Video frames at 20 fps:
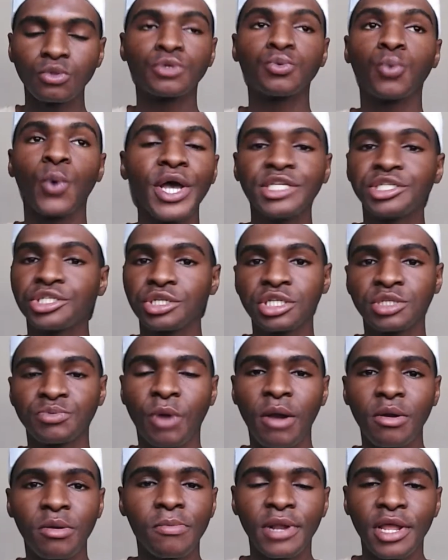which is
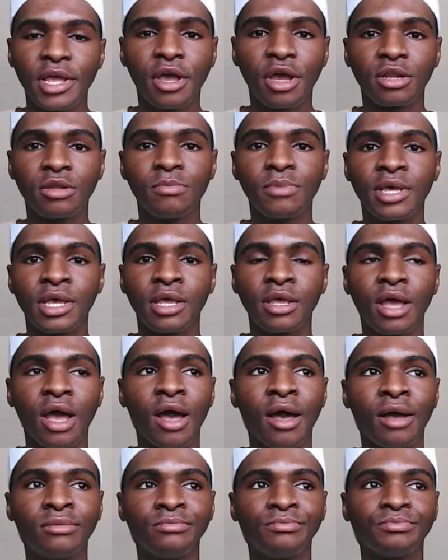probably gonna be
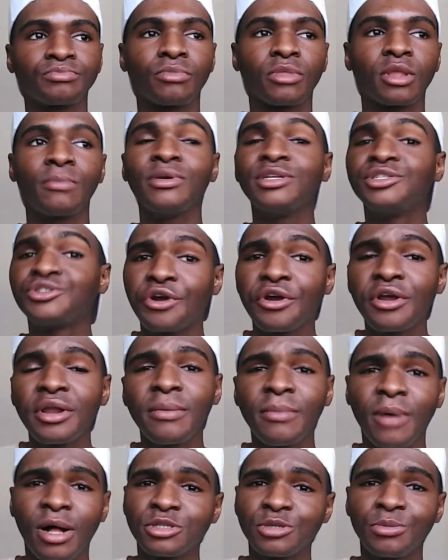majority
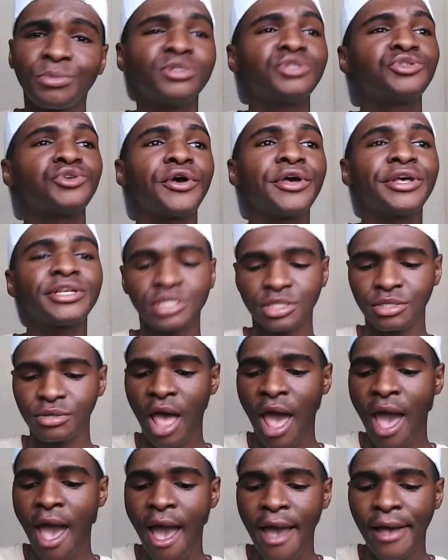multiple choice,
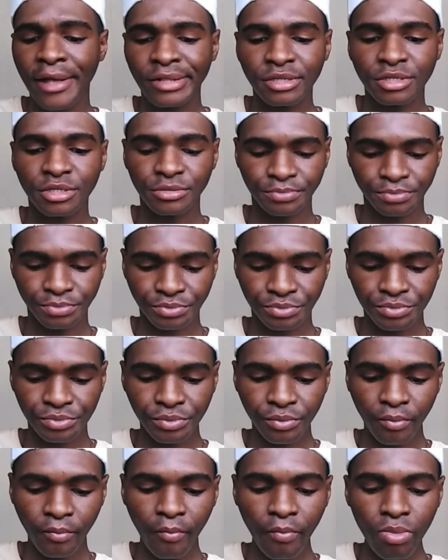and
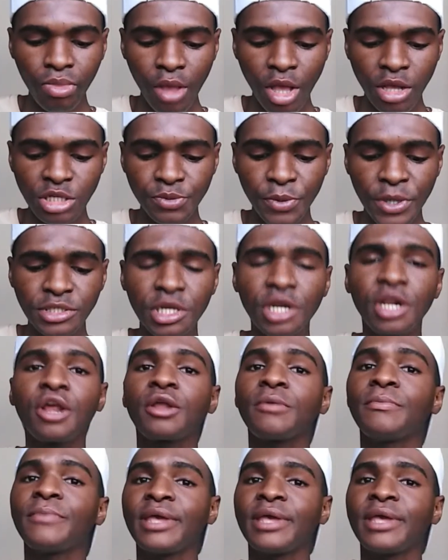it's basically going